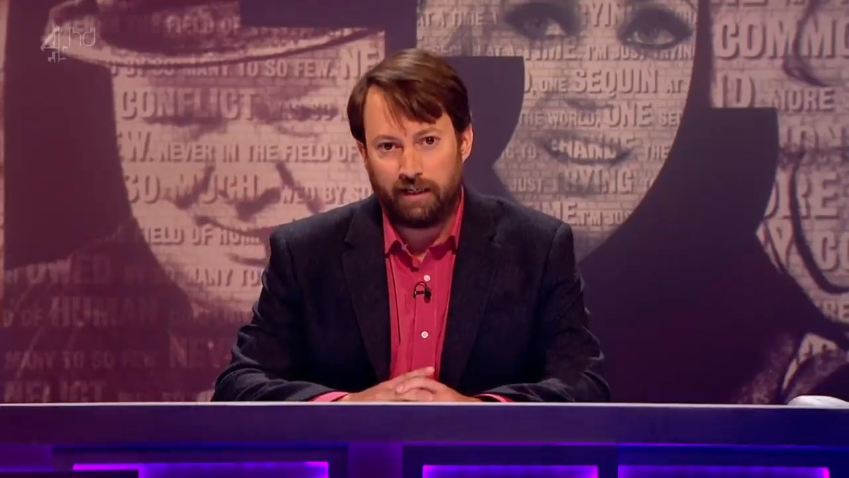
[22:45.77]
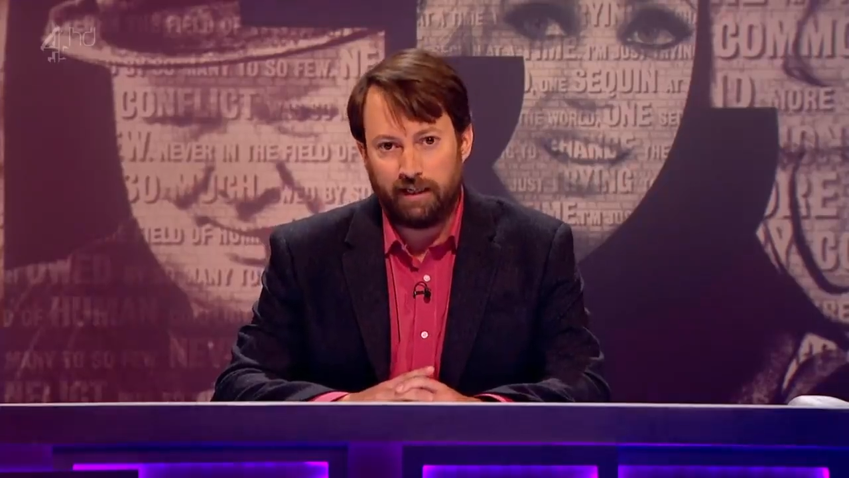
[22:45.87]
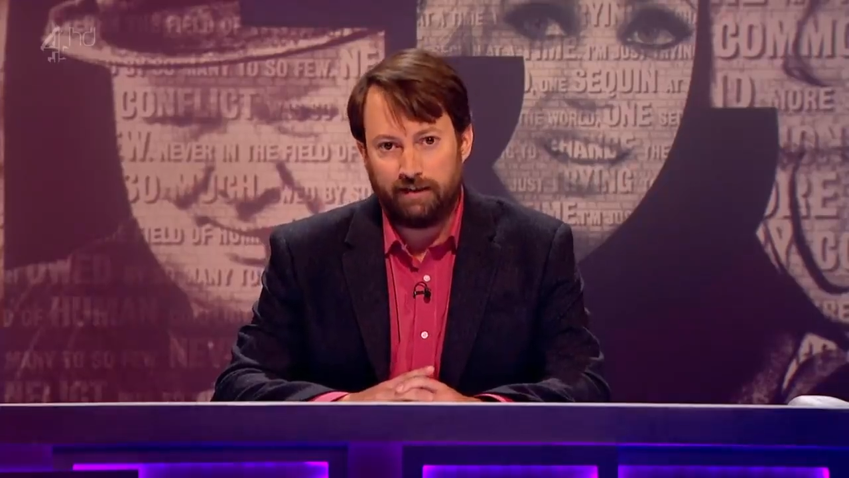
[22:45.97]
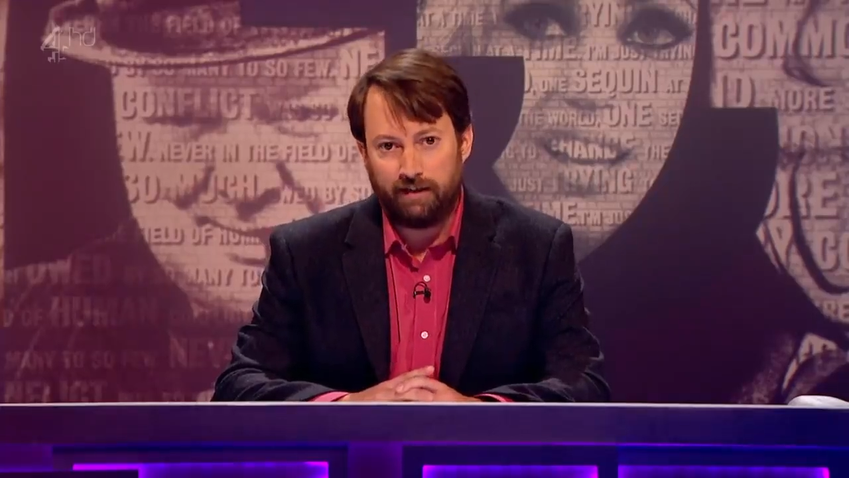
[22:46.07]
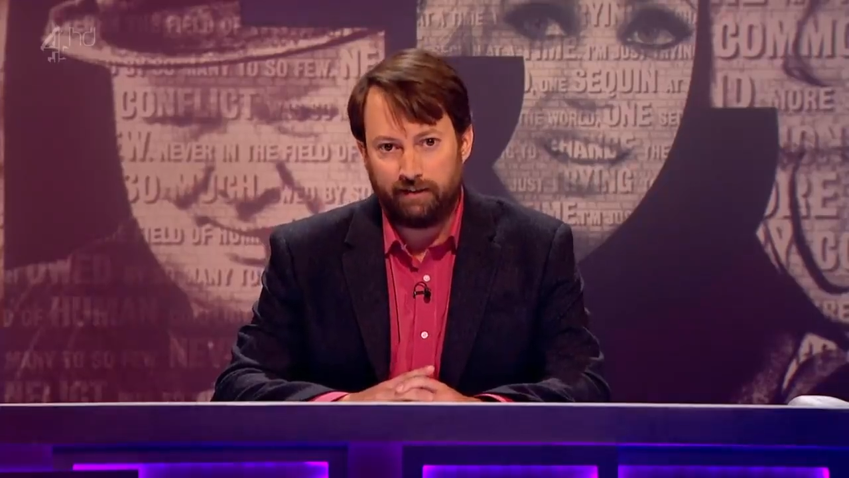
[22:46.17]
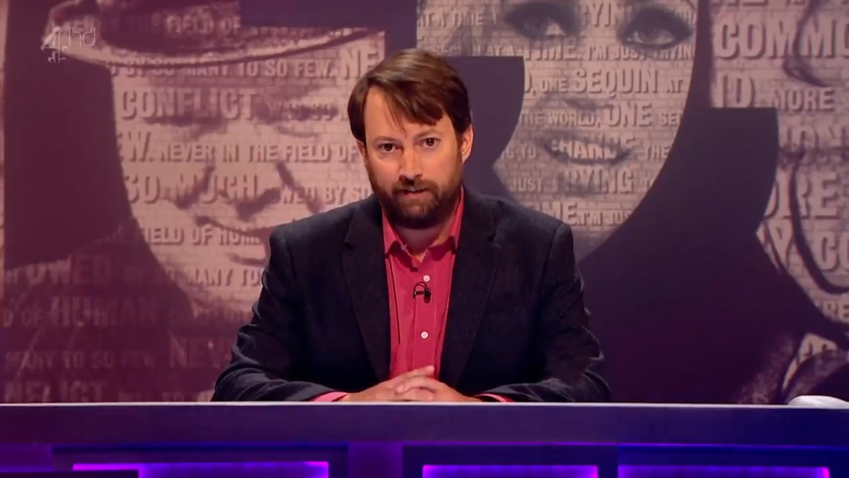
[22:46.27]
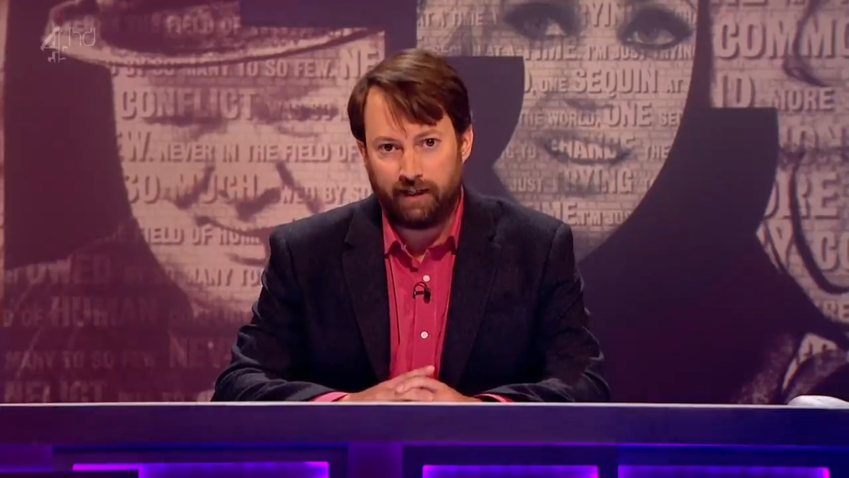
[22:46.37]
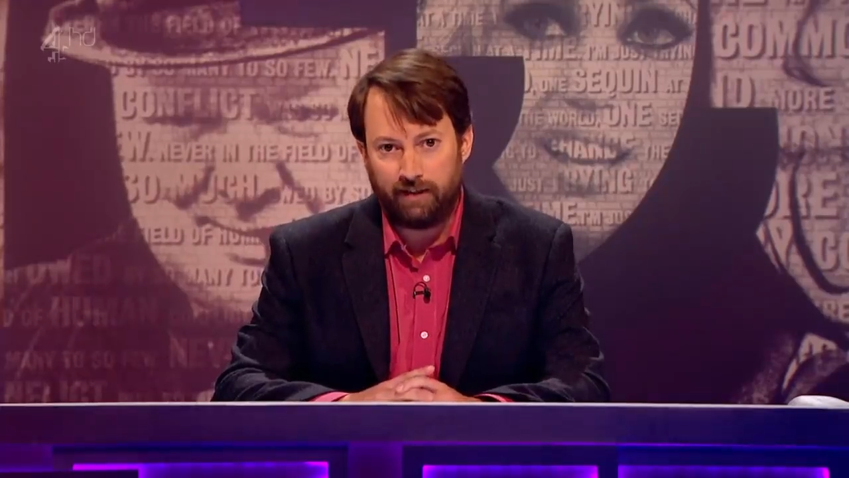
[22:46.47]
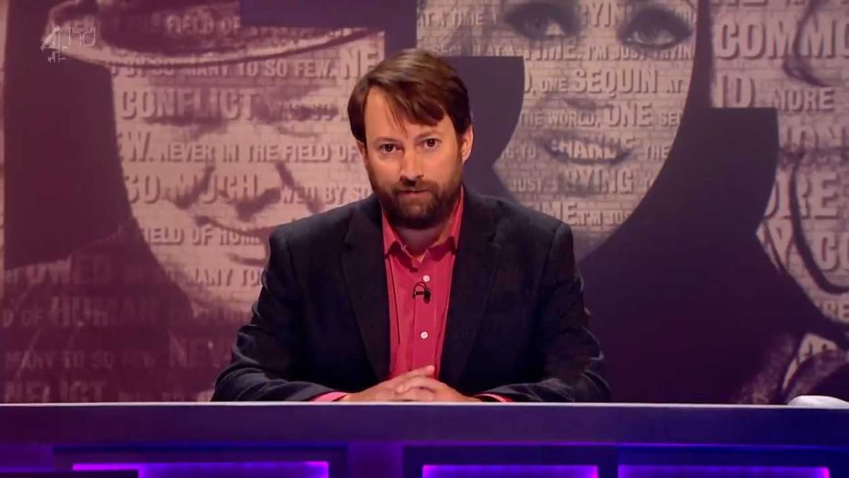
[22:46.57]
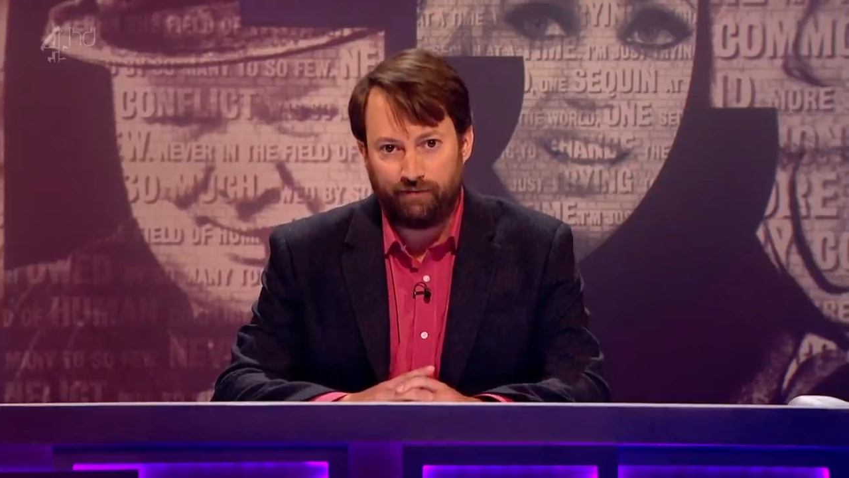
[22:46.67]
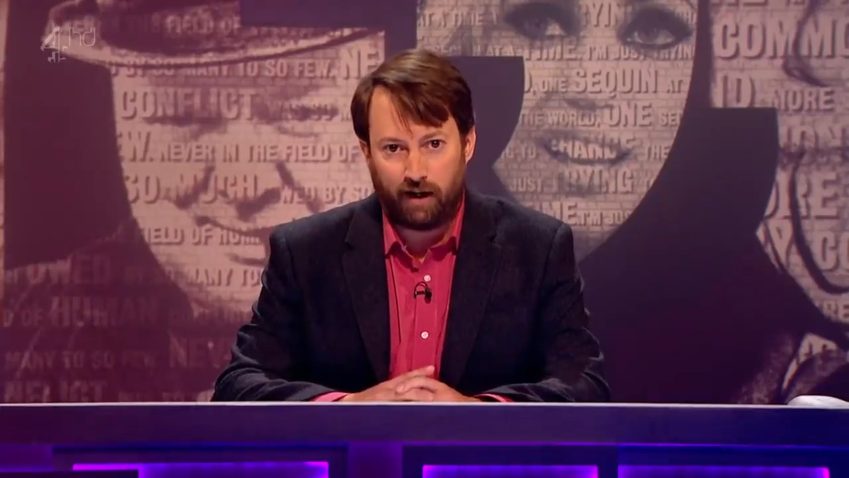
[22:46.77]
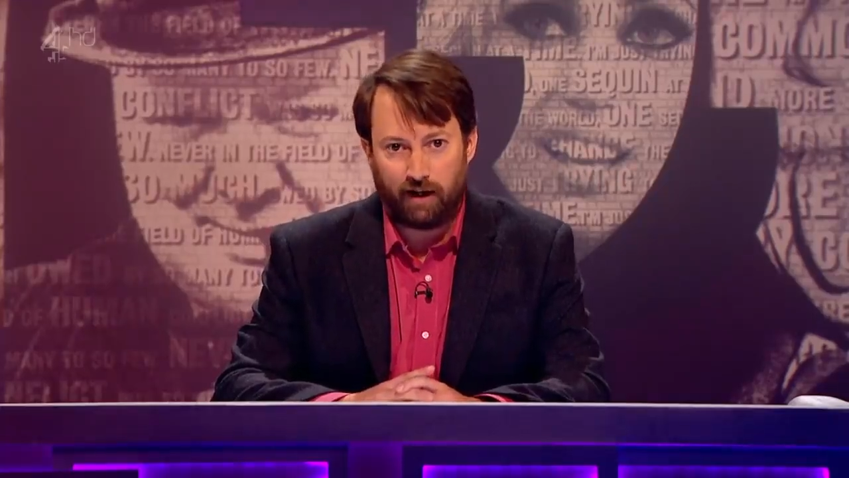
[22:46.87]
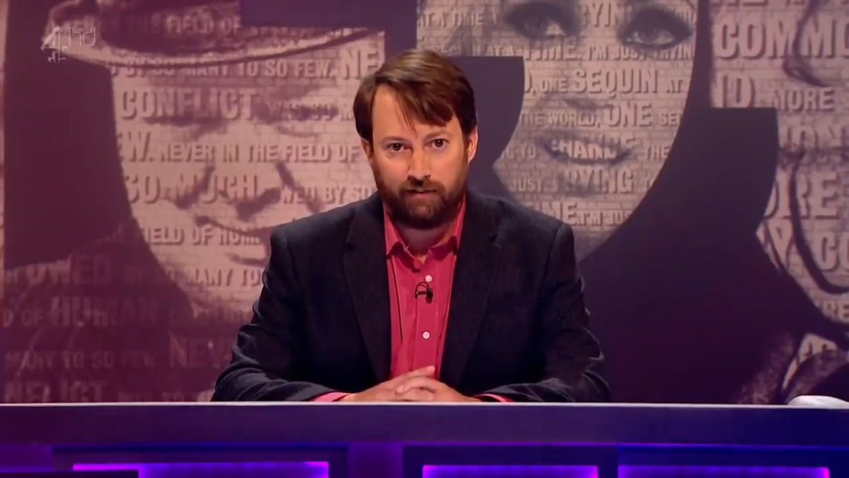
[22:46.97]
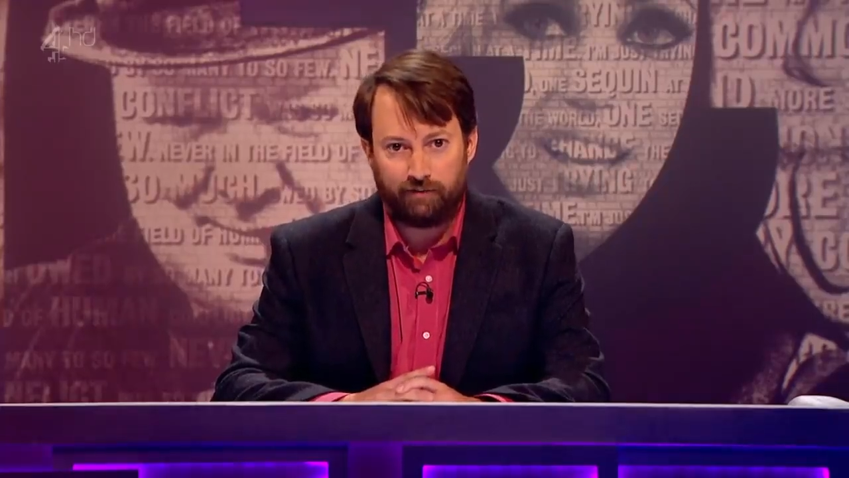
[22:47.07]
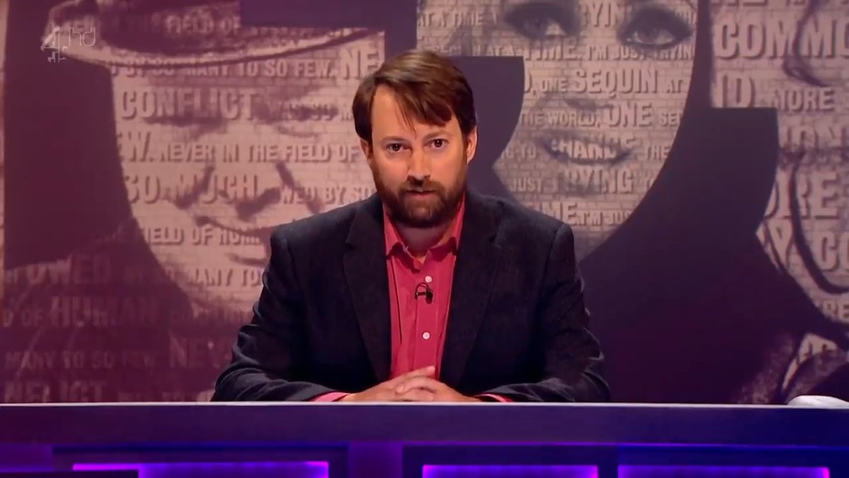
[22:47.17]
in
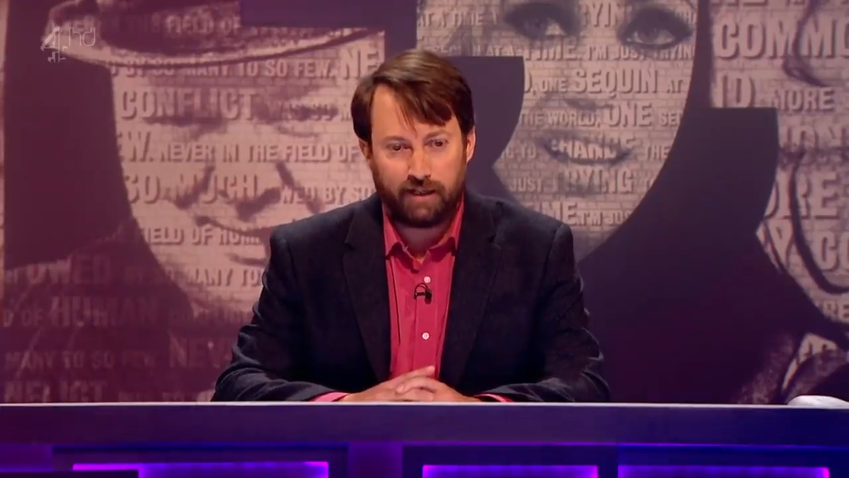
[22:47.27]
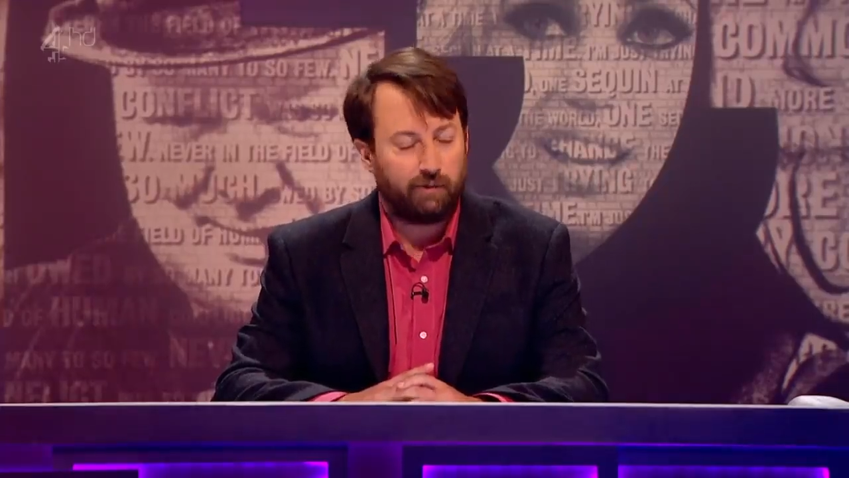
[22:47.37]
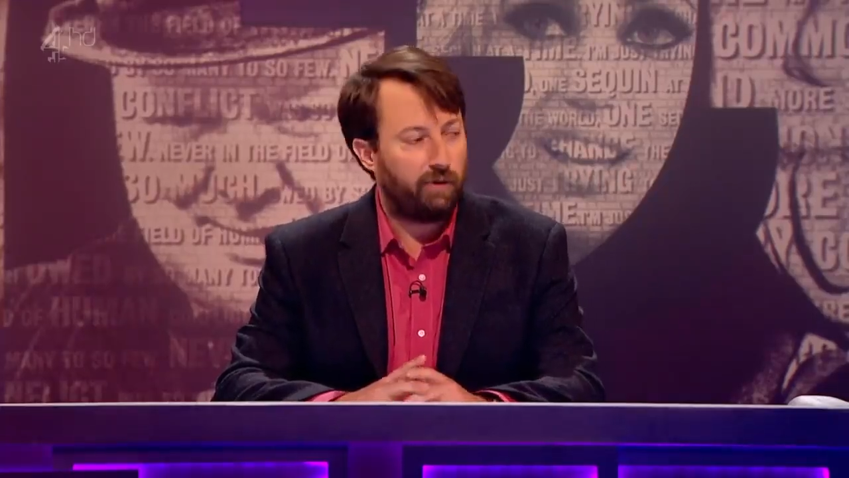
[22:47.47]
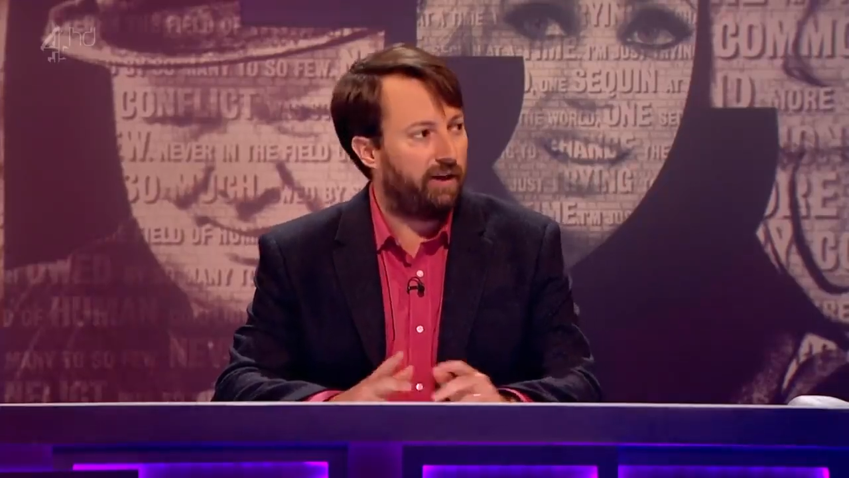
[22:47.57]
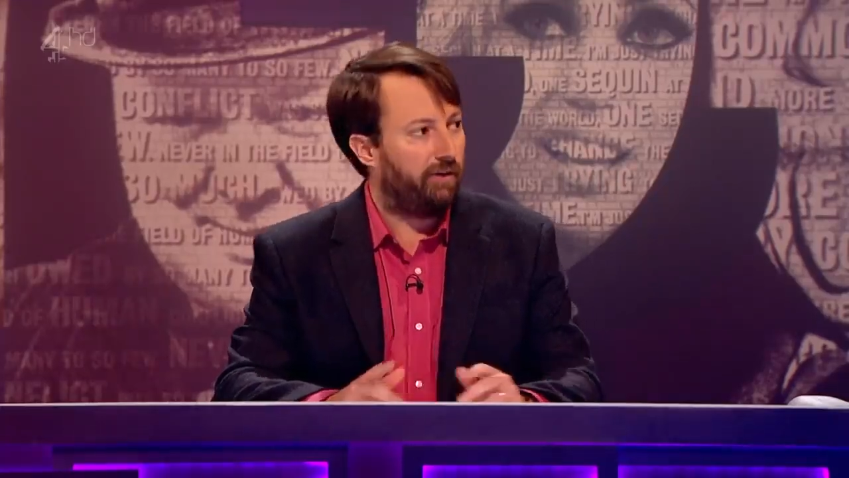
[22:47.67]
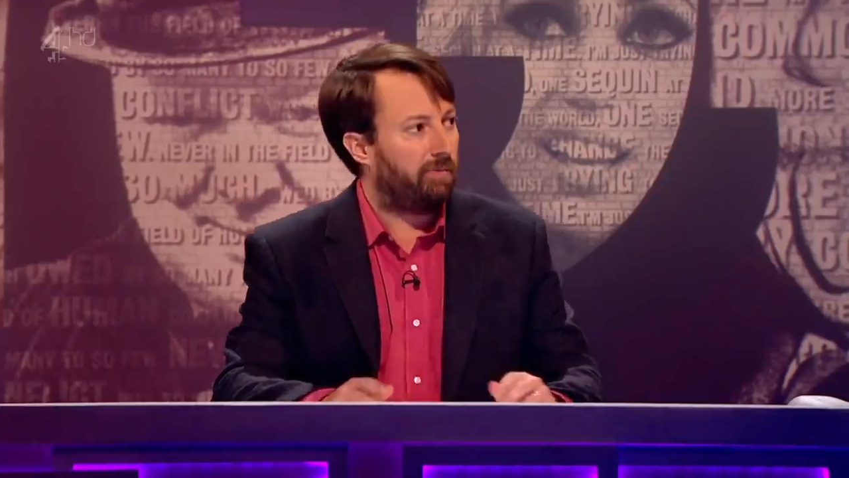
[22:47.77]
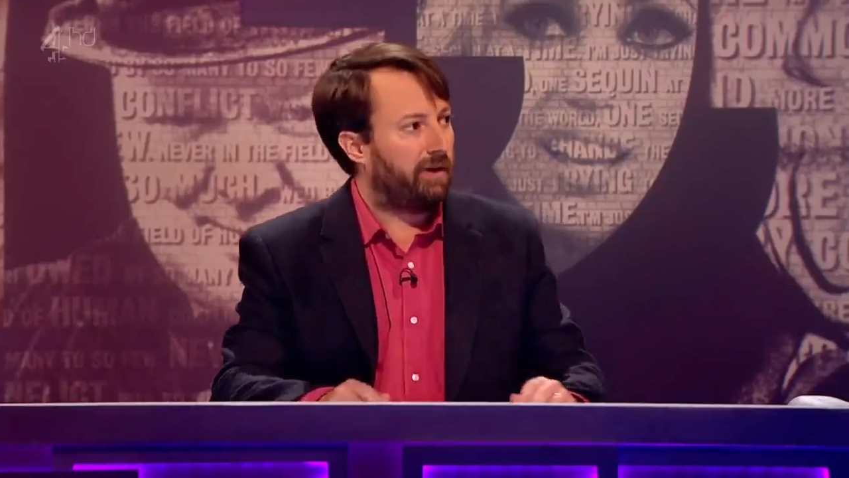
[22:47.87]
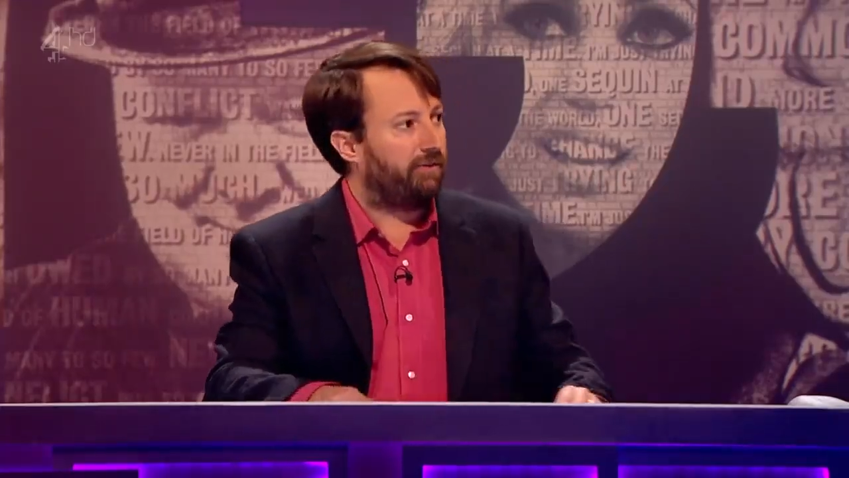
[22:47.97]
1985. Can we hear it, please,